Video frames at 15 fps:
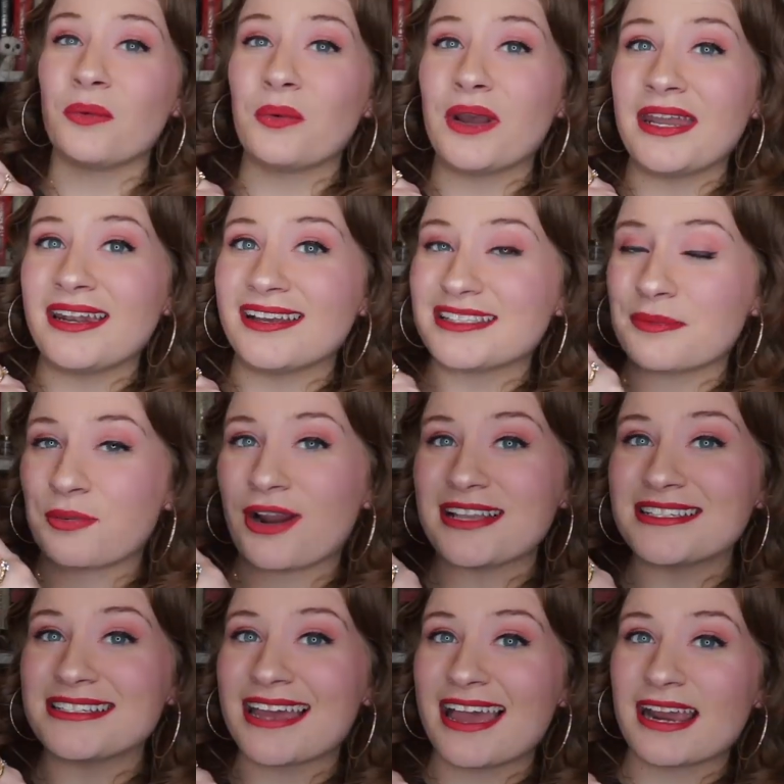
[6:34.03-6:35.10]
When a
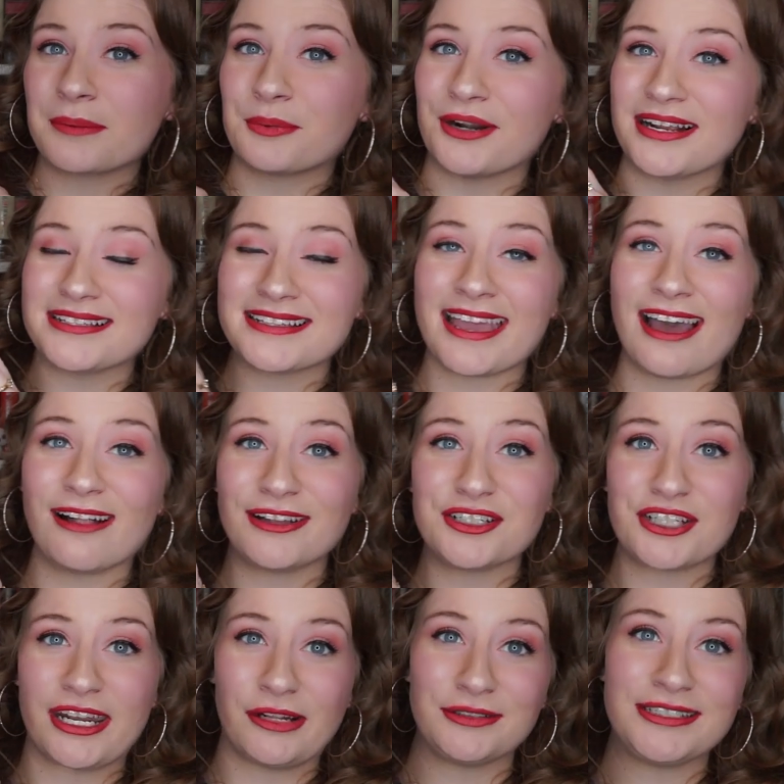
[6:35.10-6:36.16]
surprise attack brings Cal and
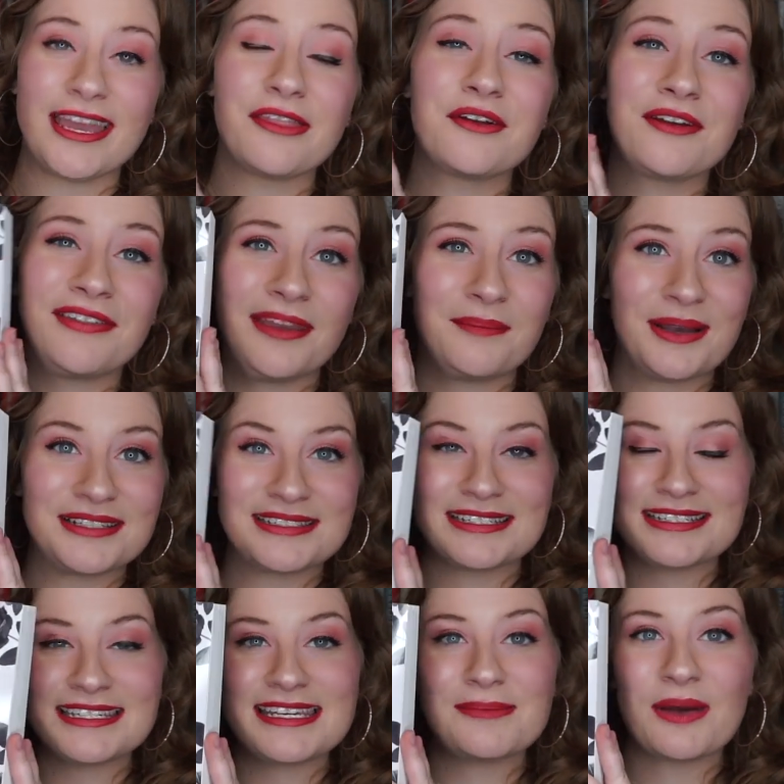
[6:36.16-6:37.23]
Shadow together, they
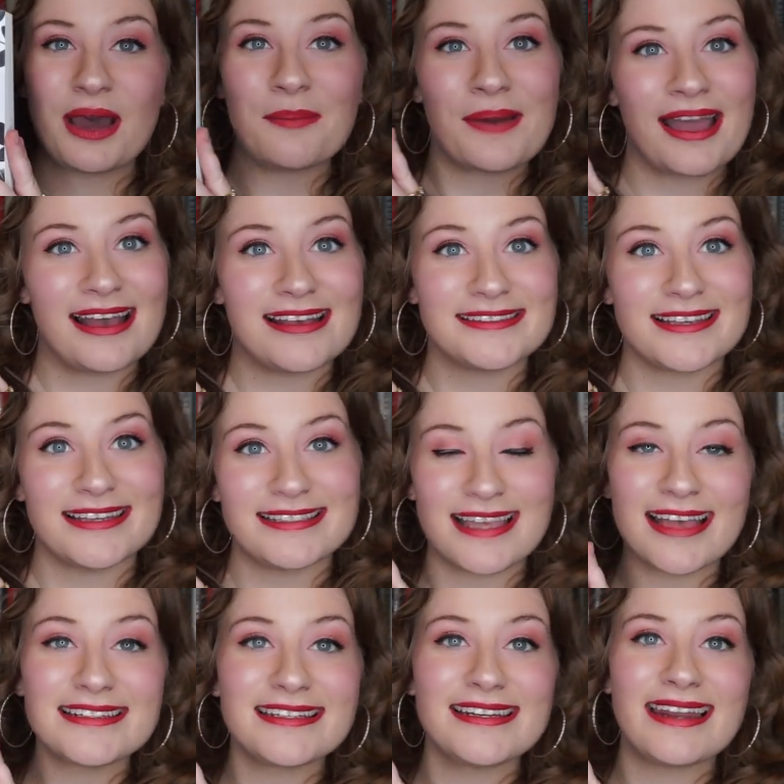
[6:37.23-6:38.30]
must team up as
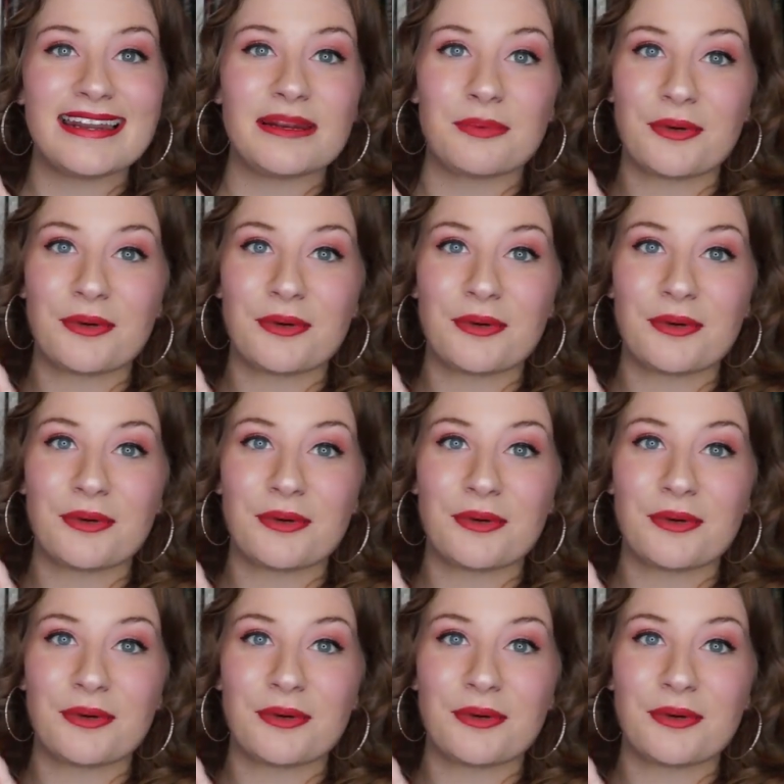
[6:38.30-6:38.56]
assassin and